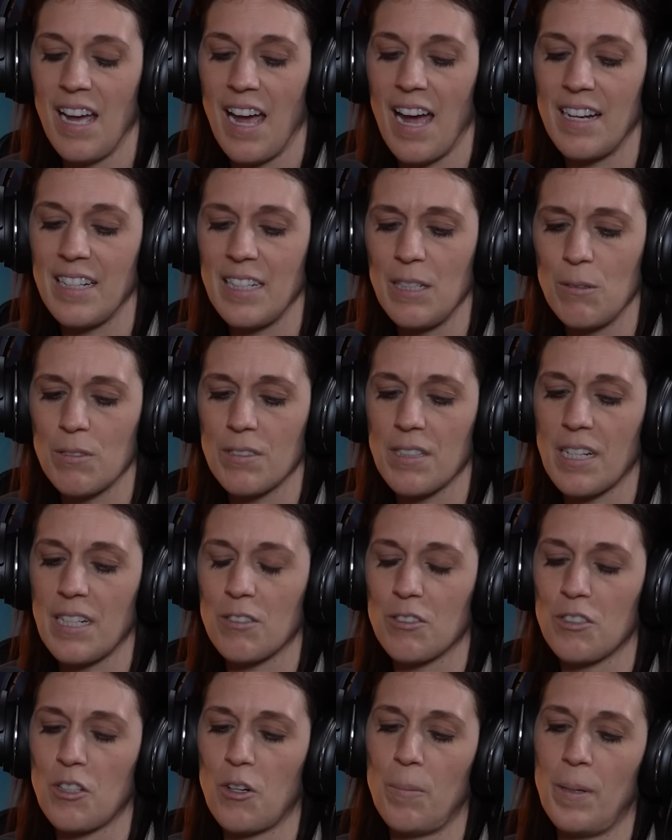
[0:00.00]
And he was like,
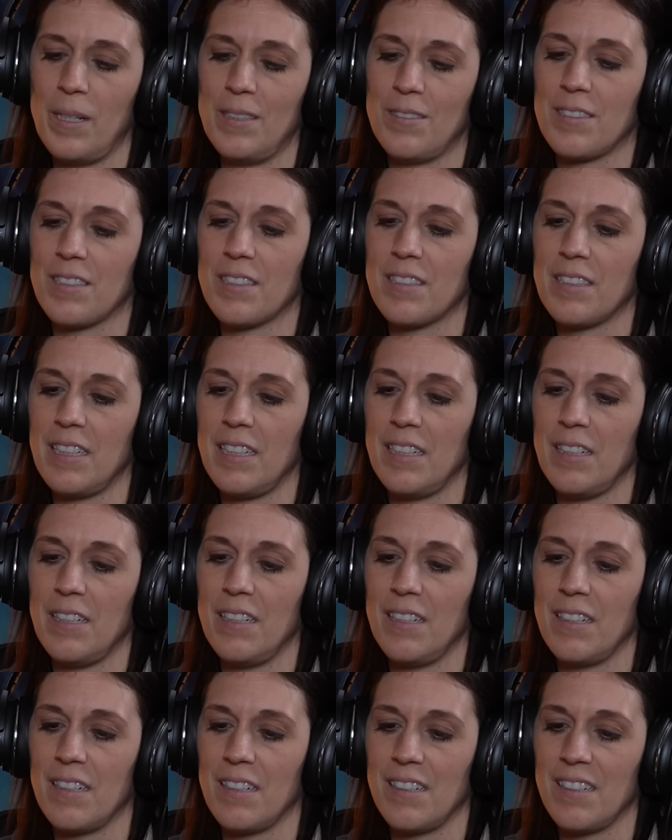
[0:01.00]
so
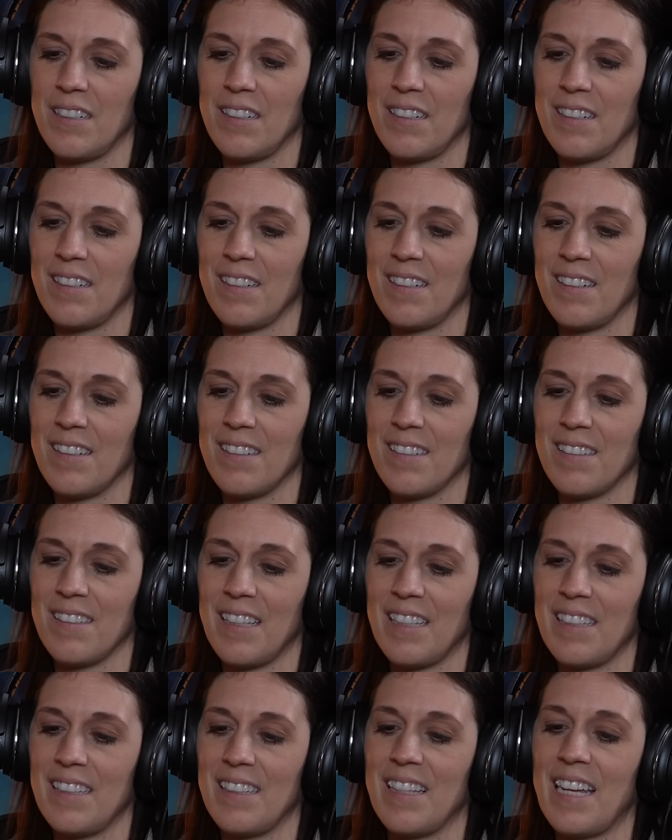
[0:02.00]
basically,
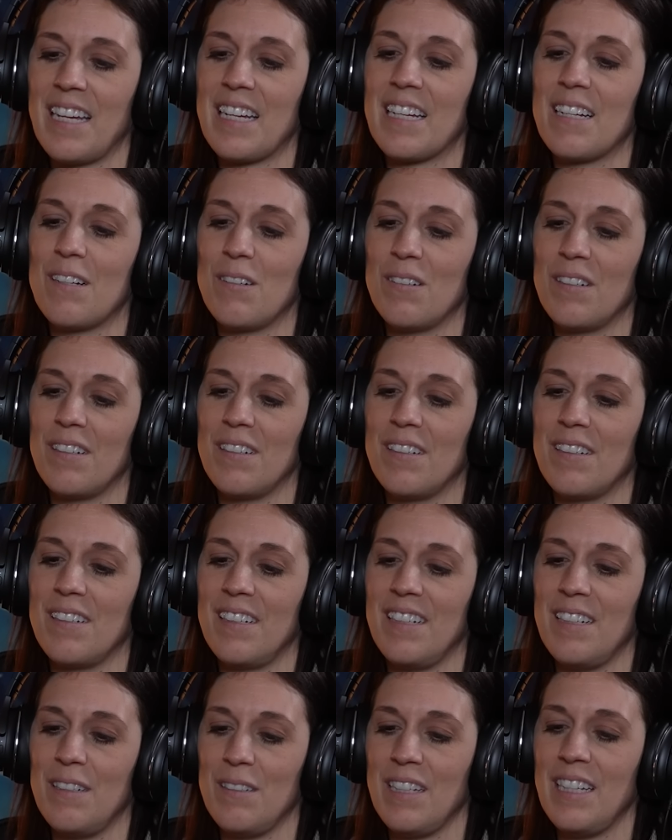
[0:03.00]
like,
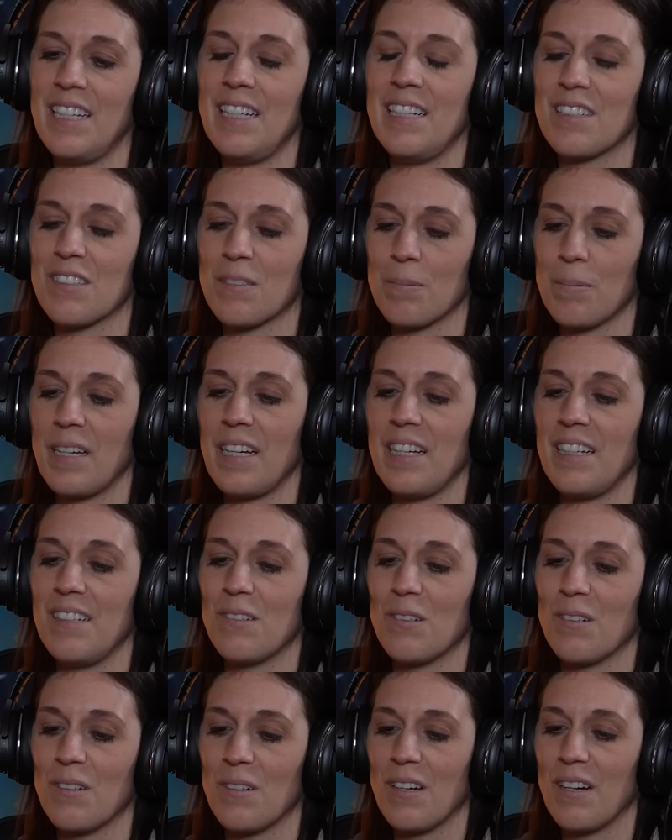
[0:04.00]
he
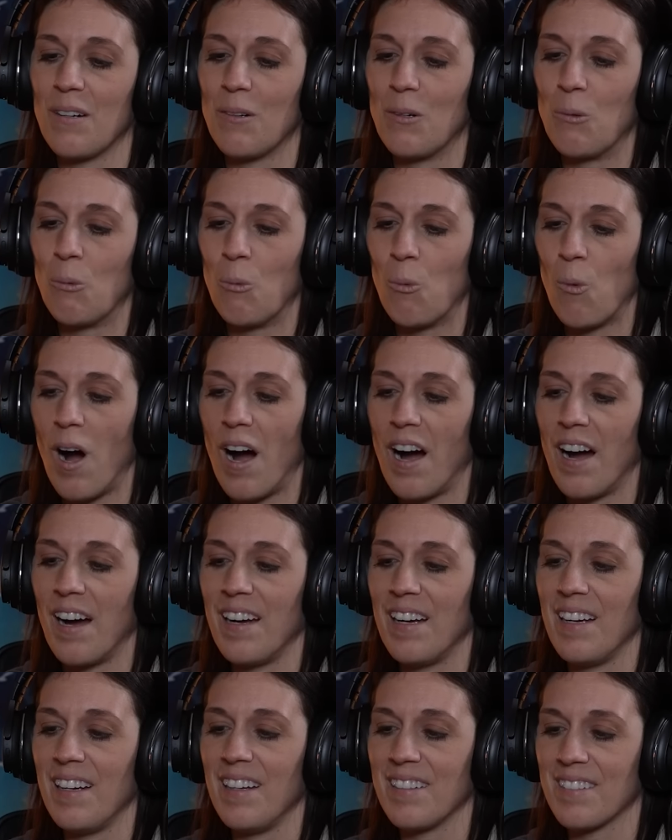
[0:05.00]
explained
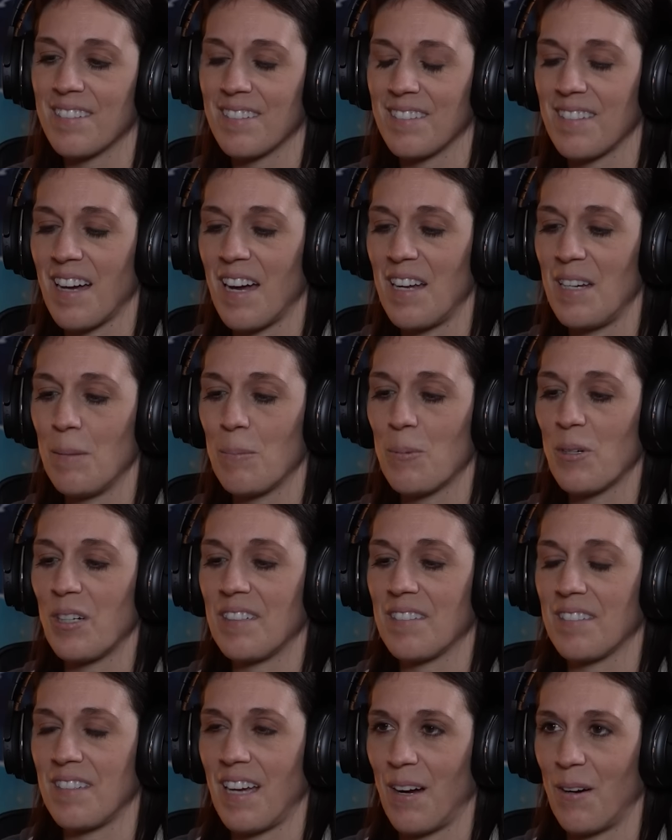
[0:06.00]
why society
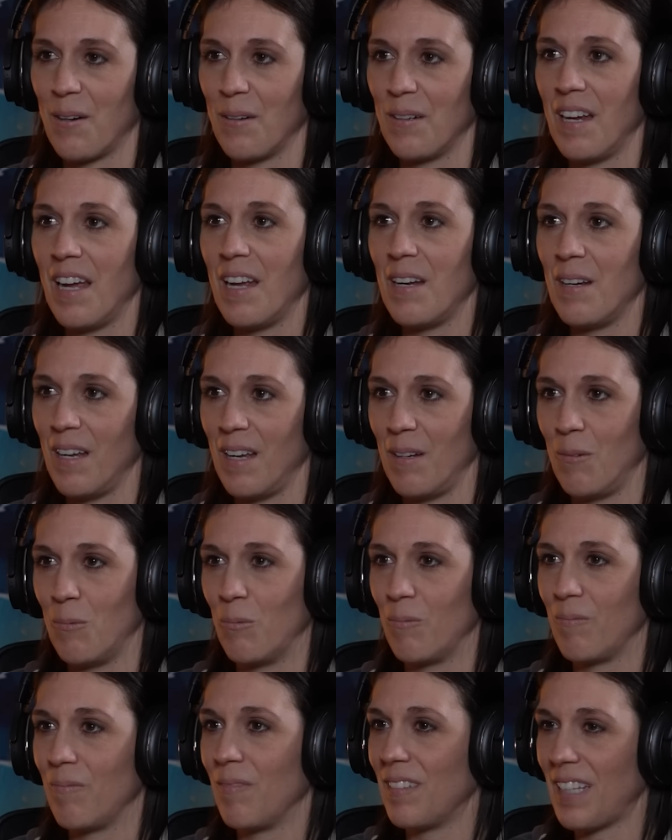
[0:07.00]
breaks down, and
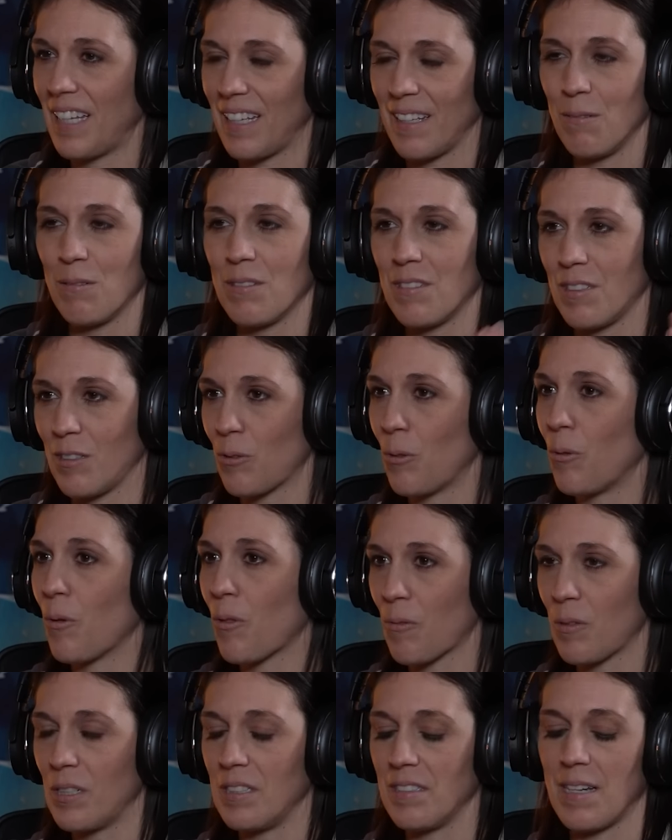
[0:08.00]
like it was this whole
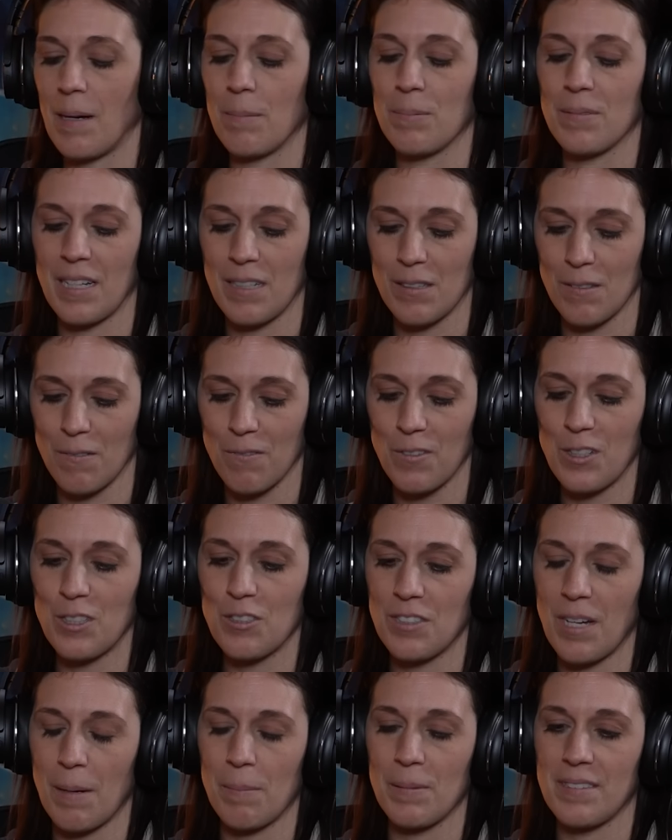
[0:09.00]
three steps. Like the first
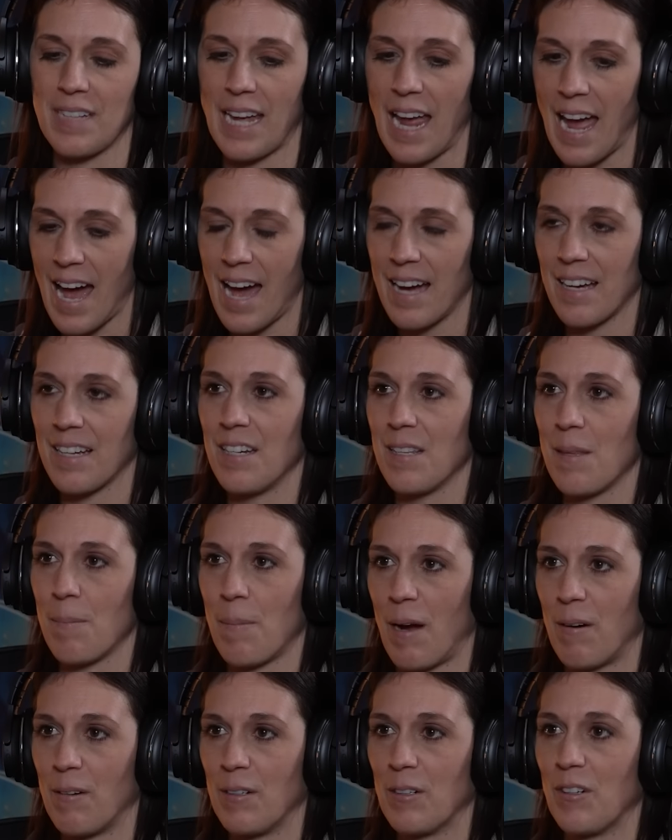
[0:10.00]
step is they hack into the
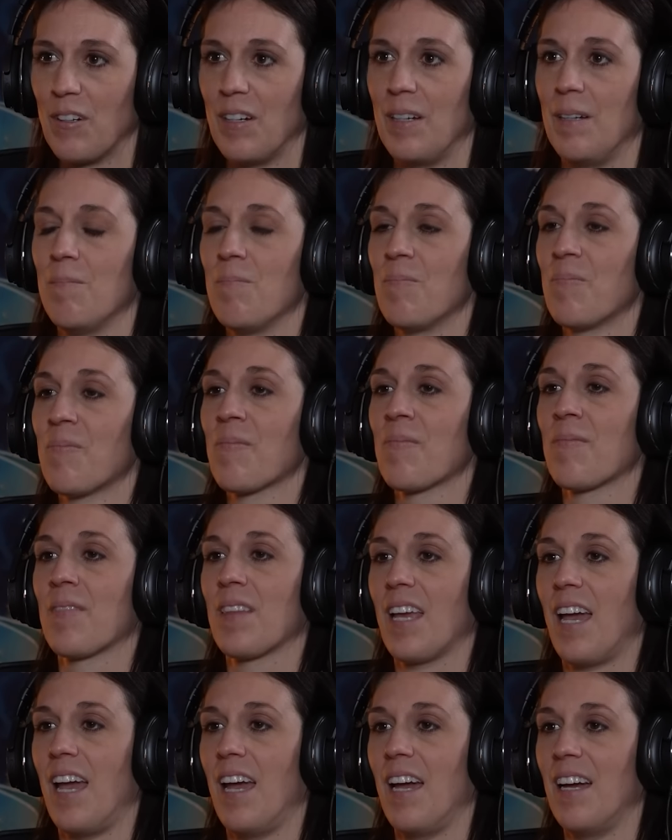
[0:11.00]
power grid
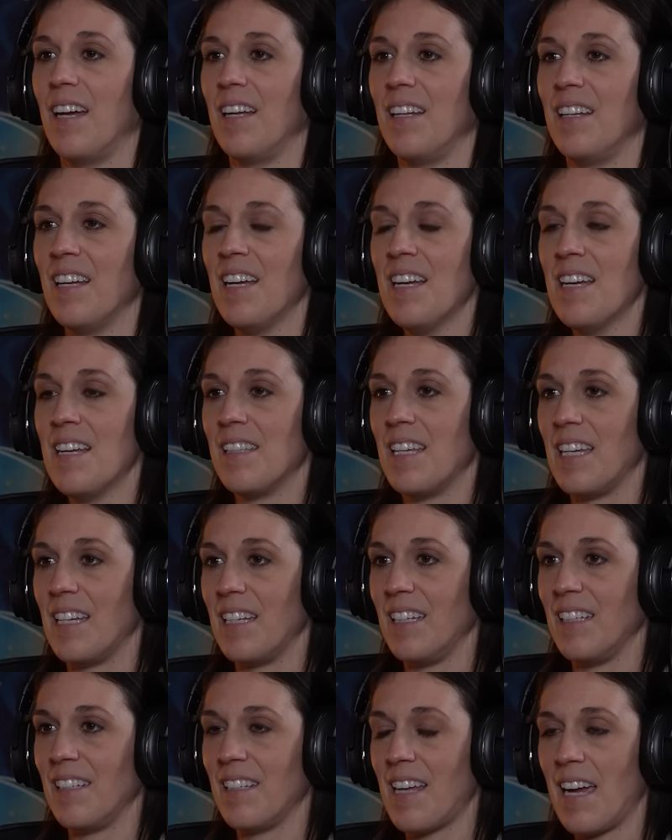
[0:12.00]
and
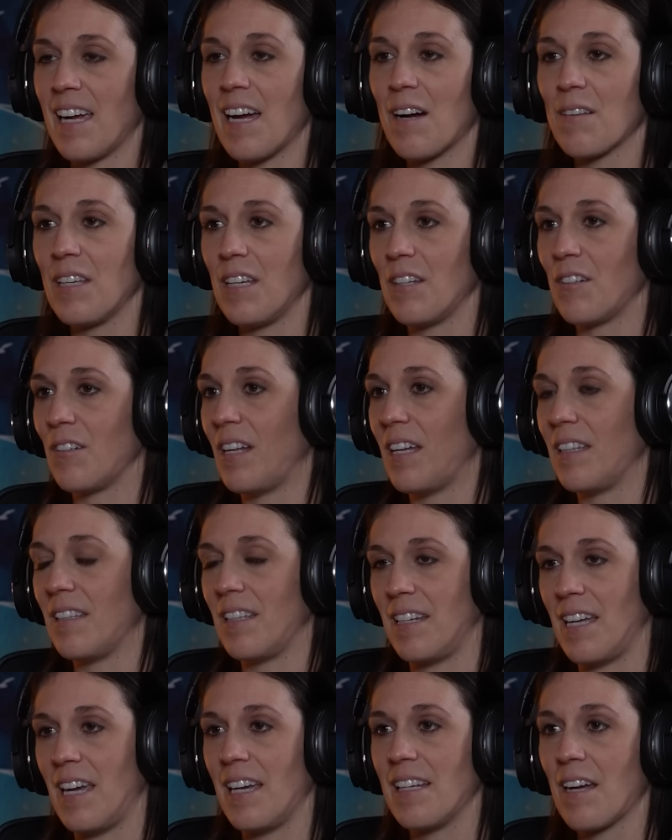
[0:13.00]
they take out the internet, they
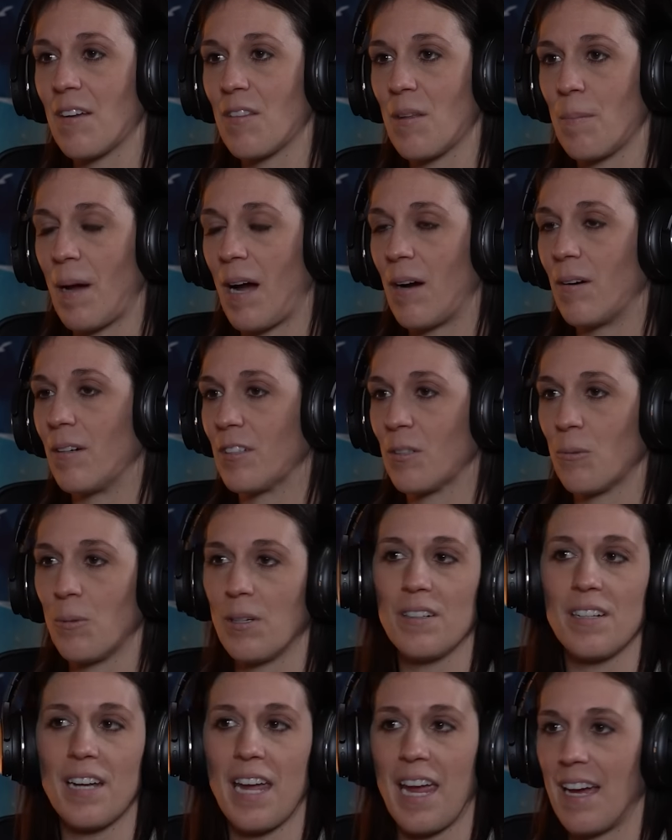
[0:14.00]
take down the power to
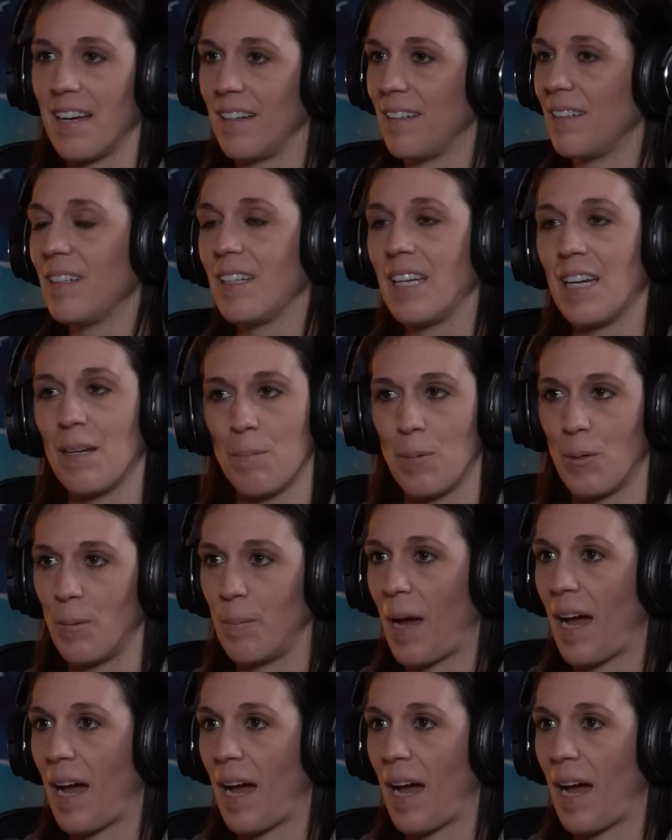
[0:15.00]
where it can't get put